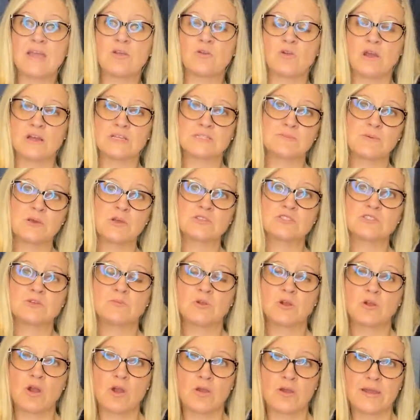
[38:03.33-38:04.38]
cross-post to
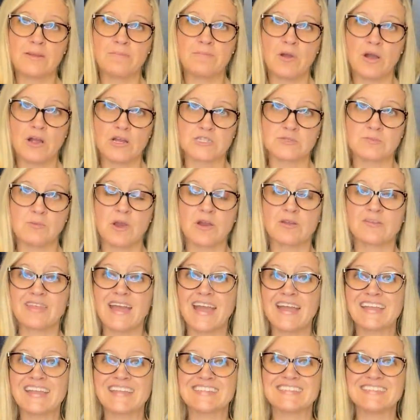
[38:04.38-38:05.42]
Mercari and Poshmark.
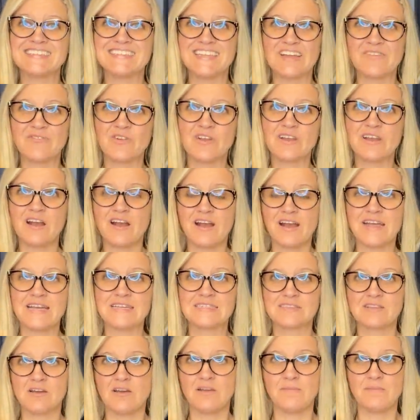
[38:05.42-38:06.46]
That gets different
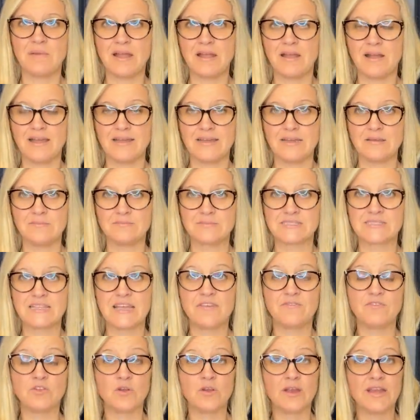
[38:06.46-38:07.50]
eyes on my items.
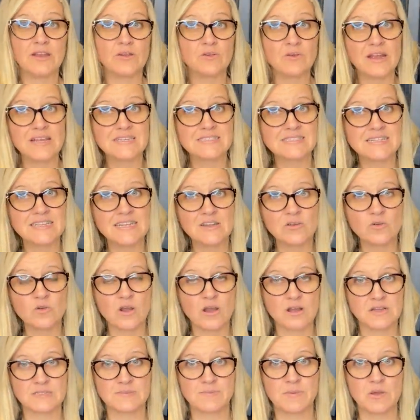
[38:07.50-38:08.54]
If you're interested in
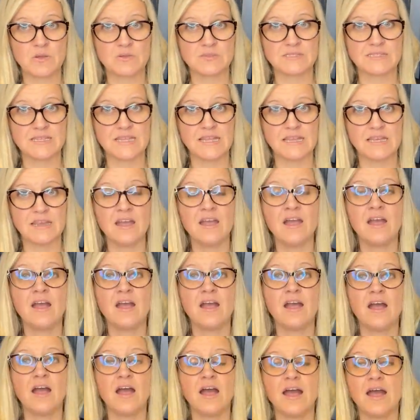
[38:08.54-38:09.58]
cross-posting,
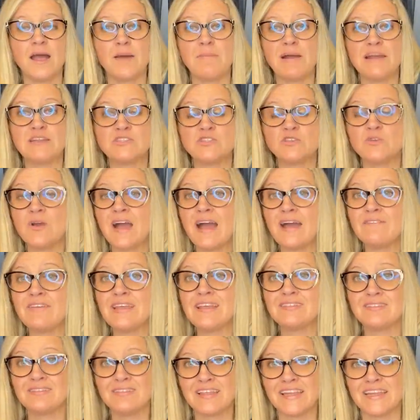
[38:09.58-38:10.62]
Um, I do have
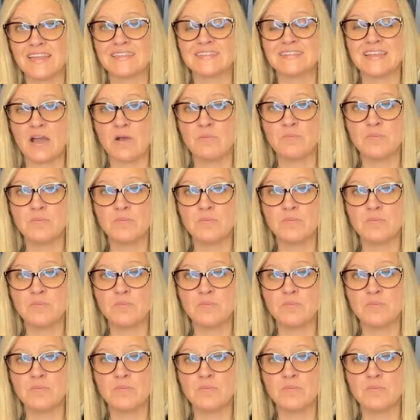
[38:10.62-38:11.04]
a link down